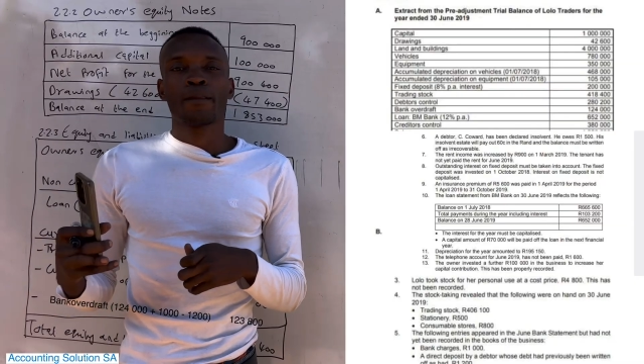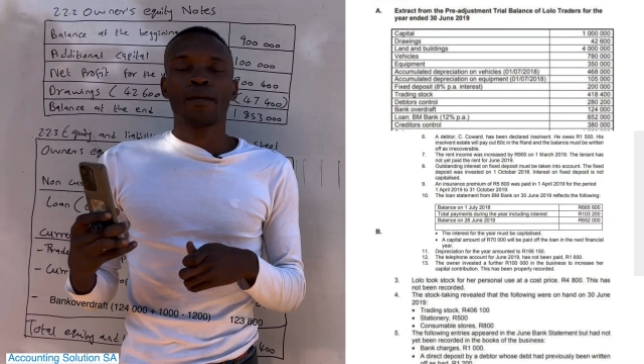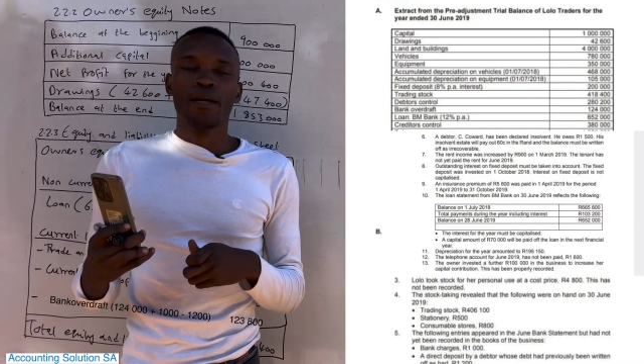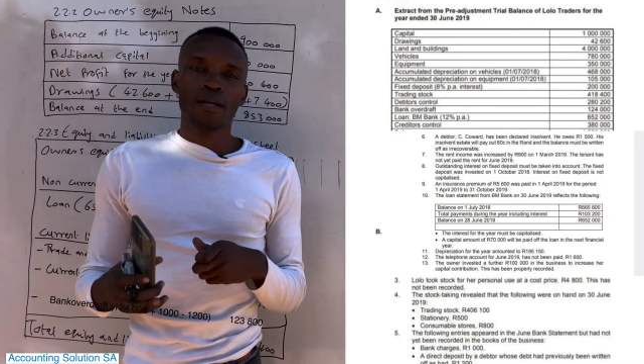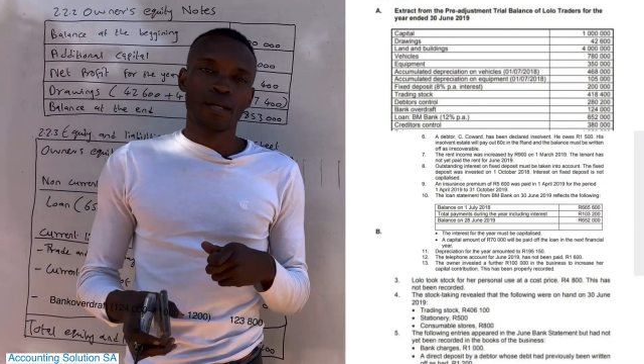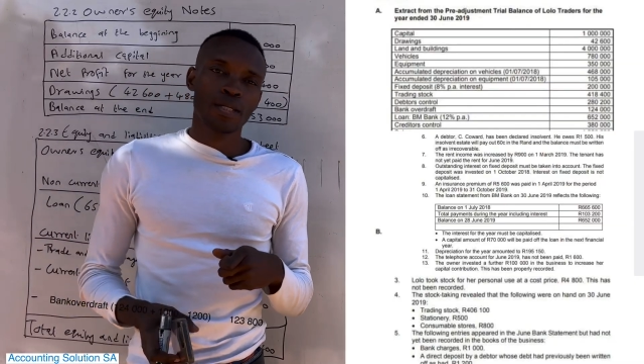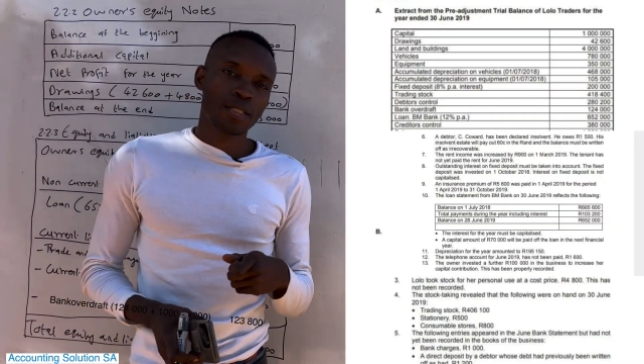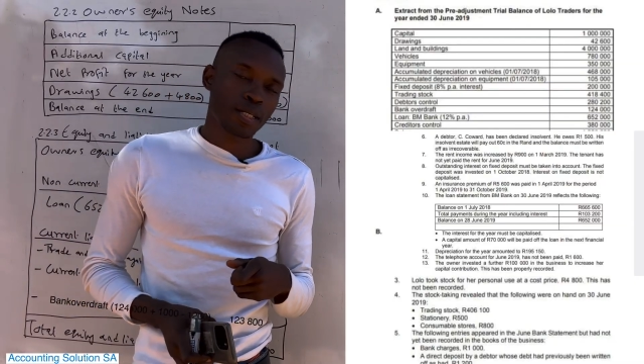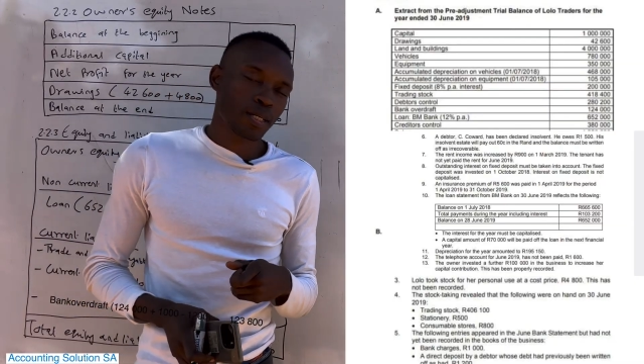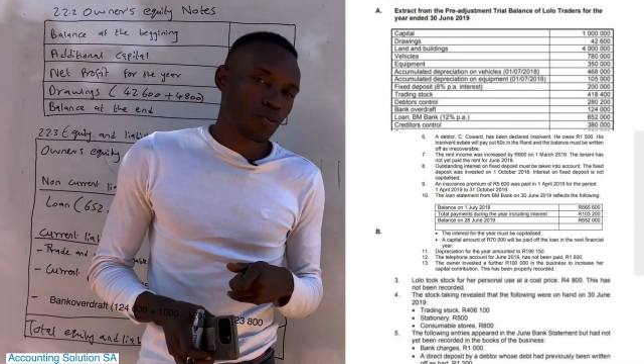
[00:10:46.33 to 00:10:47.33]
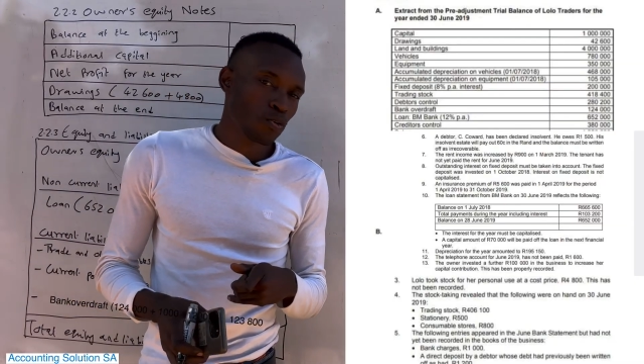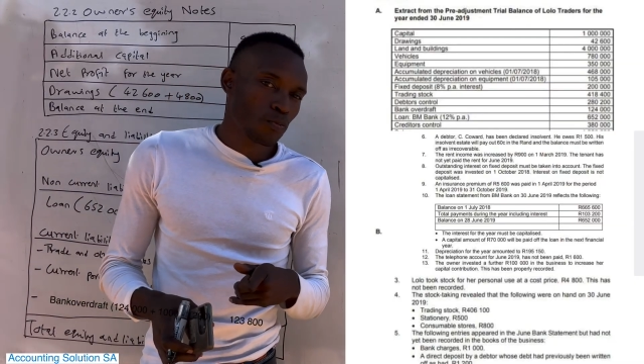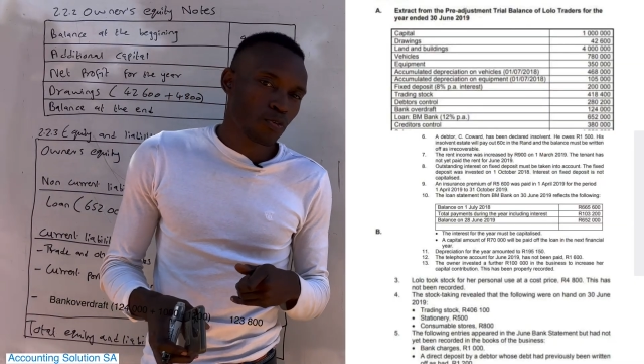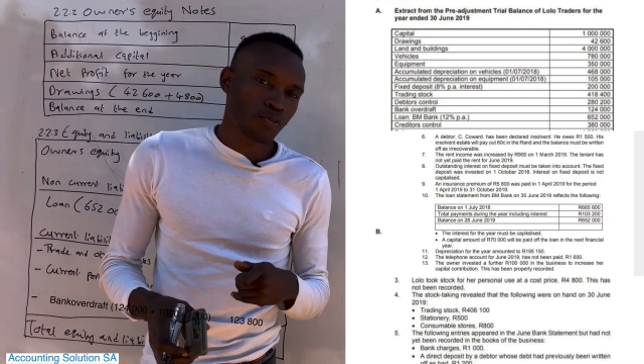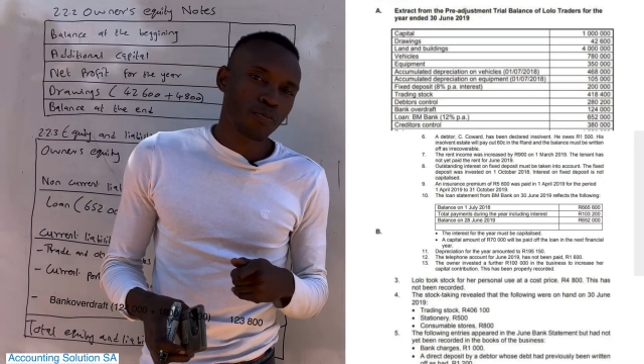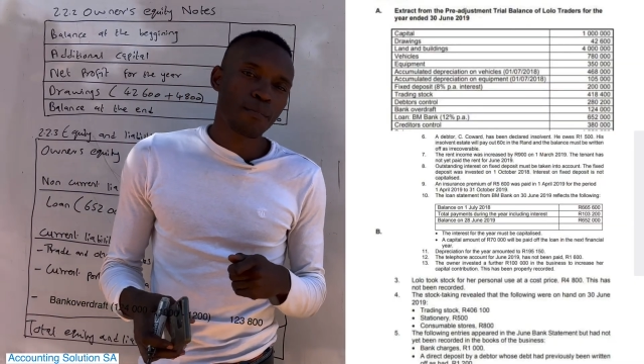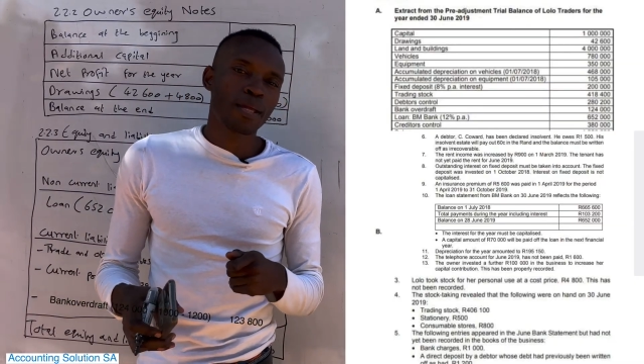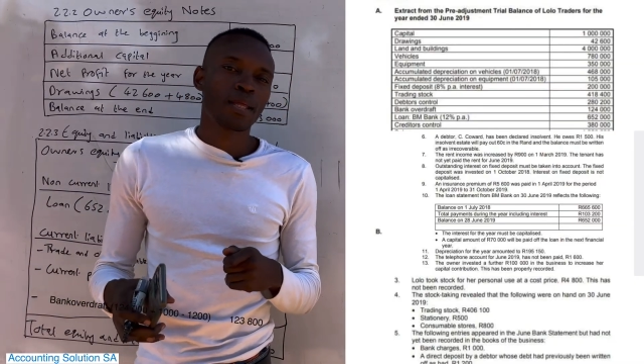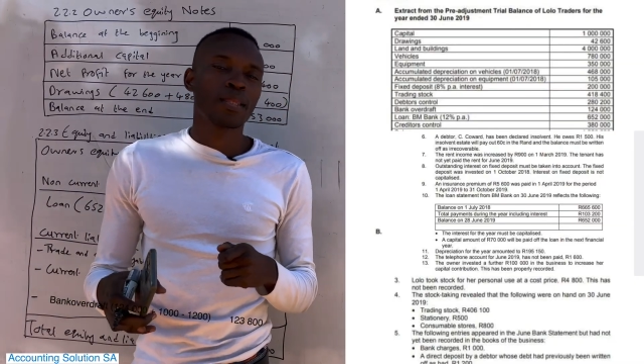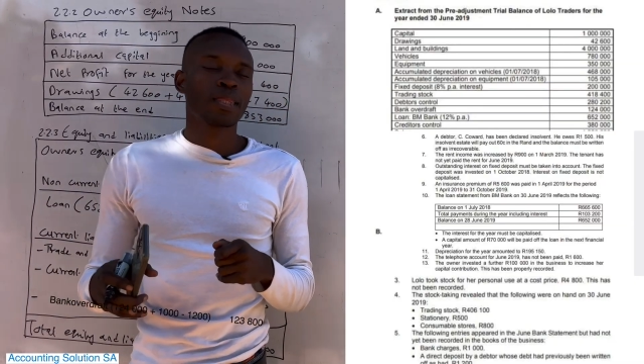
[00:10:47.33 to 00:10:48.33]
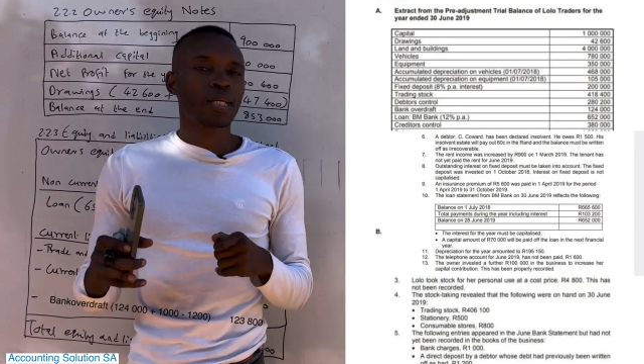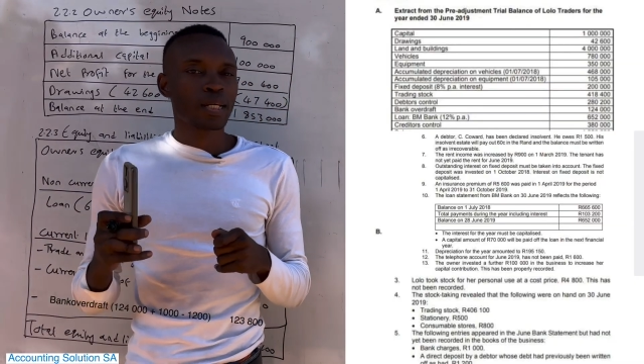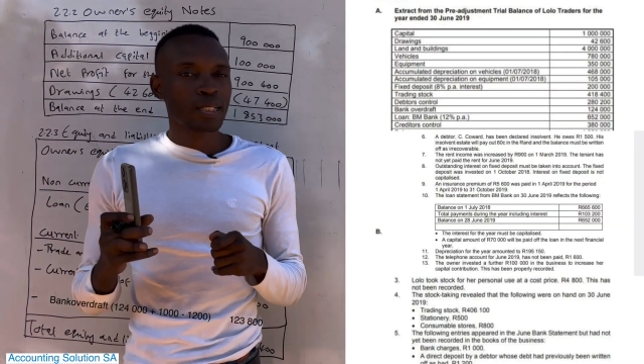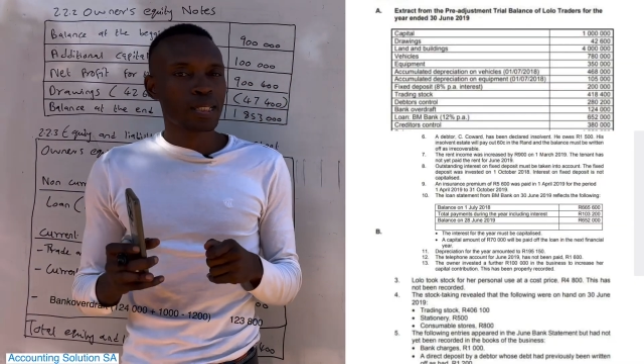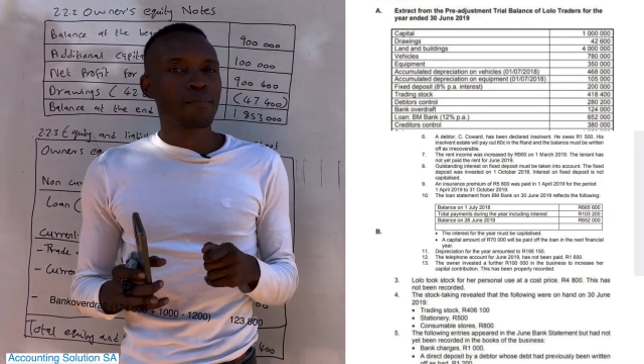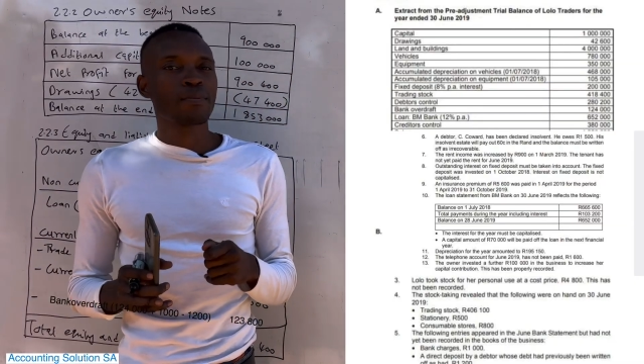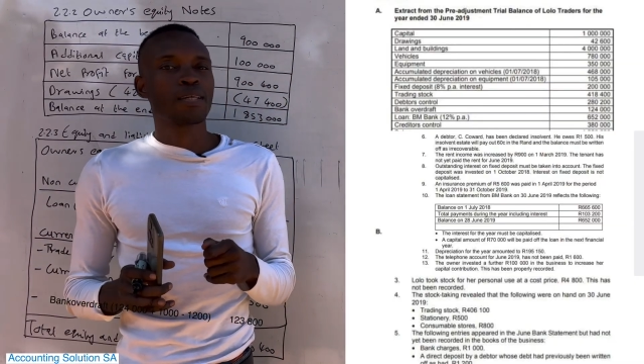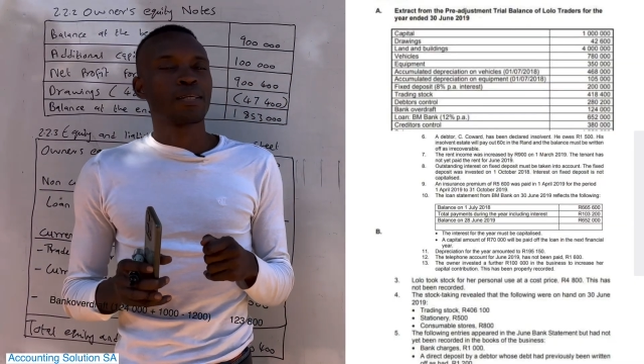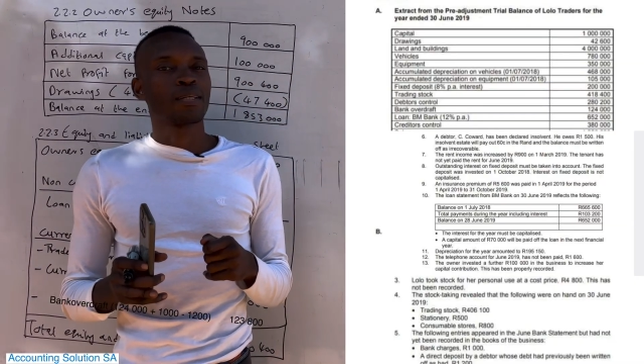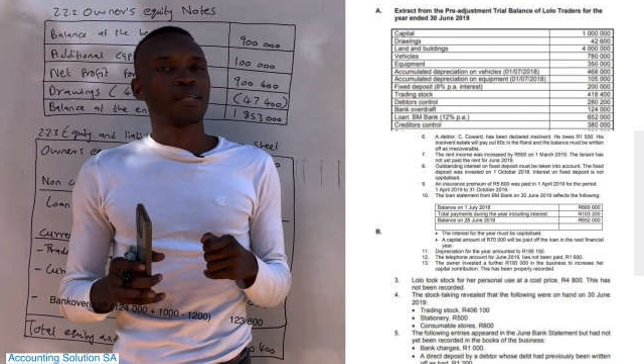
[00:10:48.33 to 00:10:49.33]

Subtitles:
is taking almost 3 something,